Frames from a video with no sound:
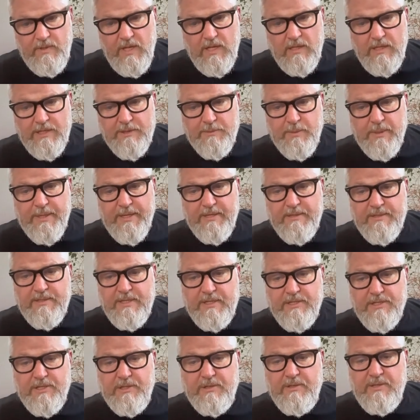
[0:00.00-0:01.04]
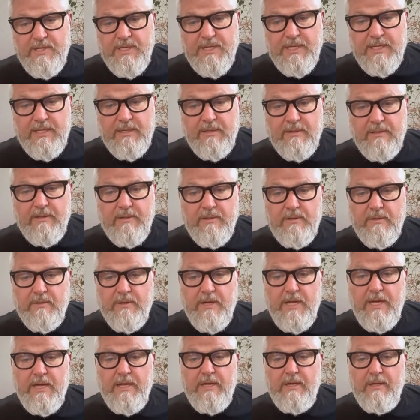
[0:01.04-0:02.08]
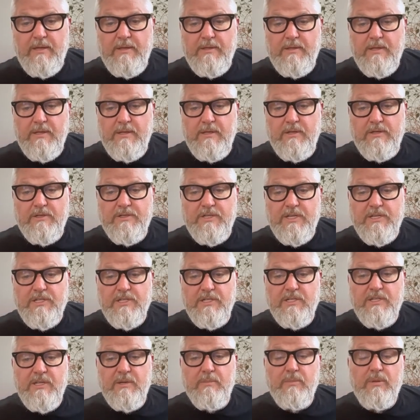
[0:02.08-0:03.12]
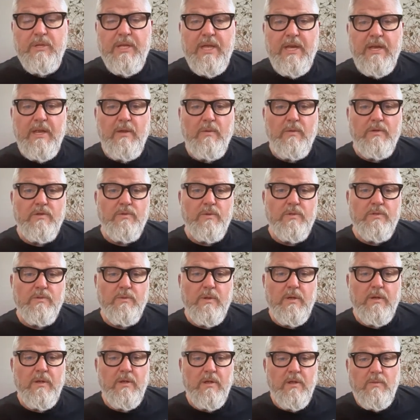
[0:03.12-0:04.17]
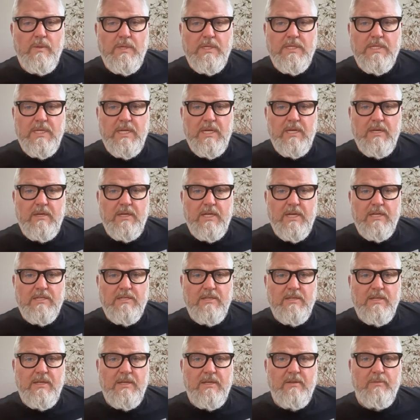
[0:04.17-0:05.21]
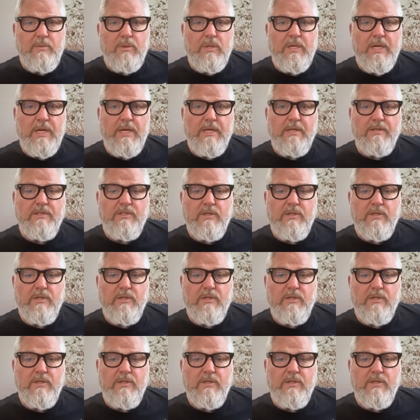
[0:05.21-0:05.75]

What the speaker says: let's plan session 10. Okay, and there's session 10 planning, which was what we did and got to the end of planning.